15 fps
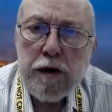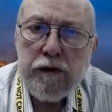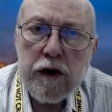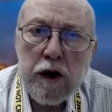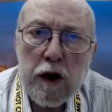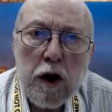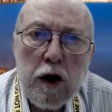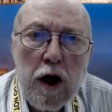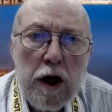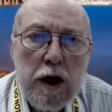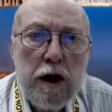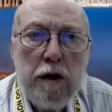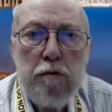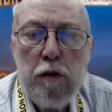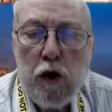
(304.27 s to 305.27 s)
of
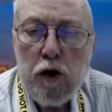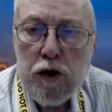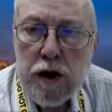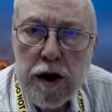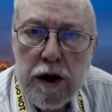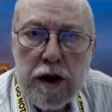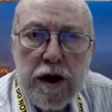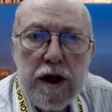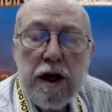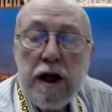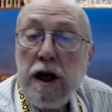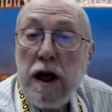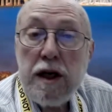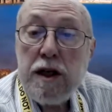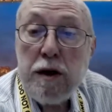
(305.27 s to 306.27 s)
nilotinib, most of the
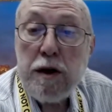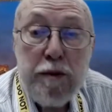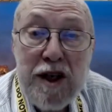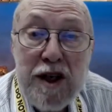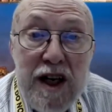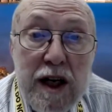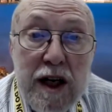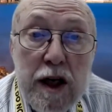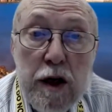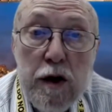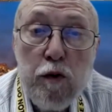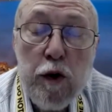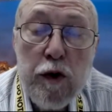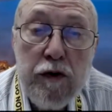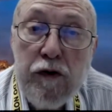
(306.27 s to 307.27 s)
TKIs can be taken
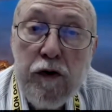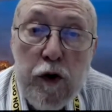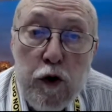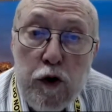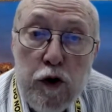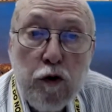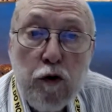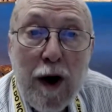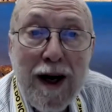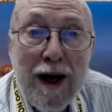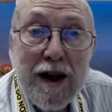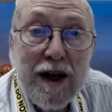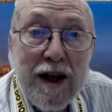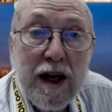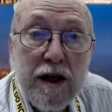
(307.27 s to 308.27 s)
with food or right
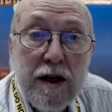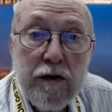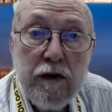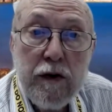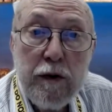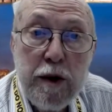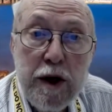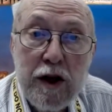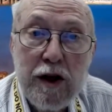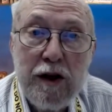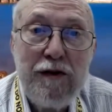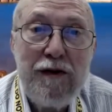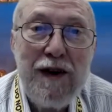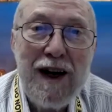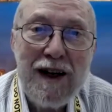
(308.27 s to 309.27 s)
at the end of a meal.
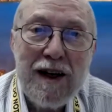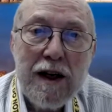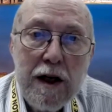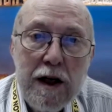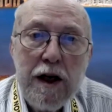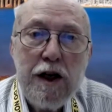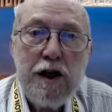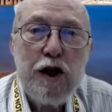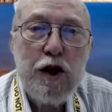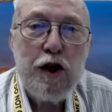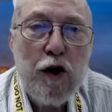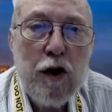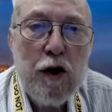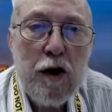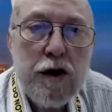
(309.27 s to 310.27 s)
In fact, it's
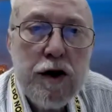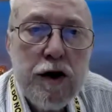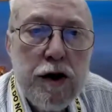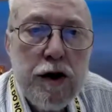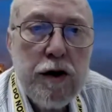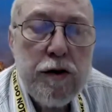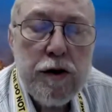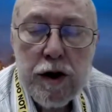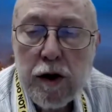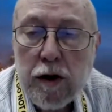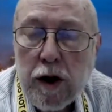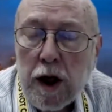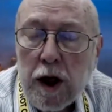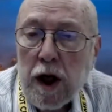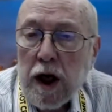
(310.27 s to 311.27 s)
encouraged to do so.
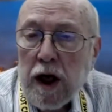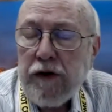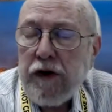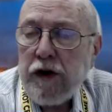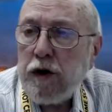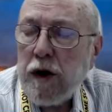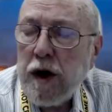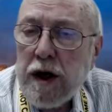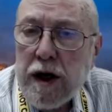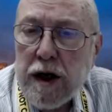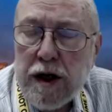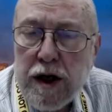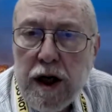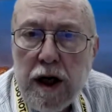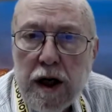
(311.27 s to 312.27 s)
If you're trying to
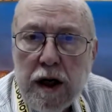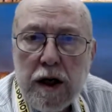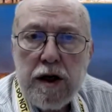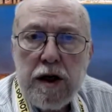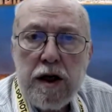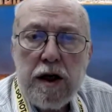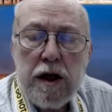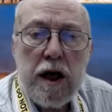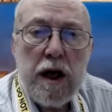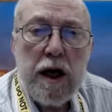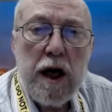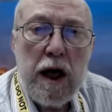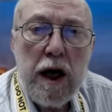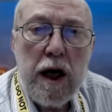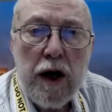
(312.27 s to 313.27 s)
take a
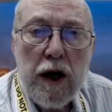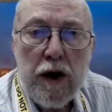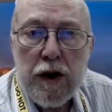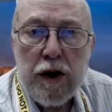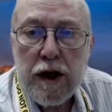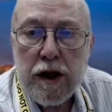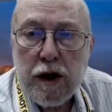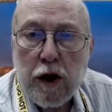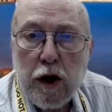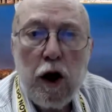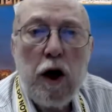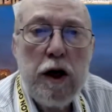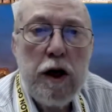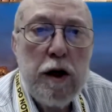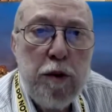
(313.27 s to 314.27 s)
TKI other than
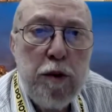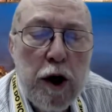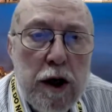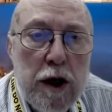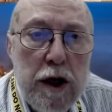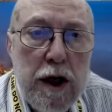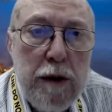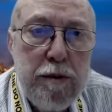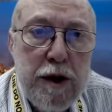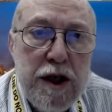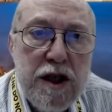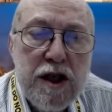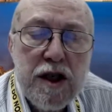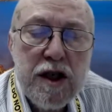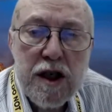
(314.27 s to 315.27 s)
nilotinib on an empty
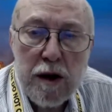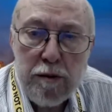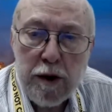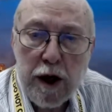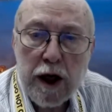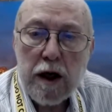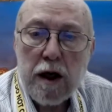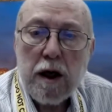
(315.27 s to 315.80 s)
stomach,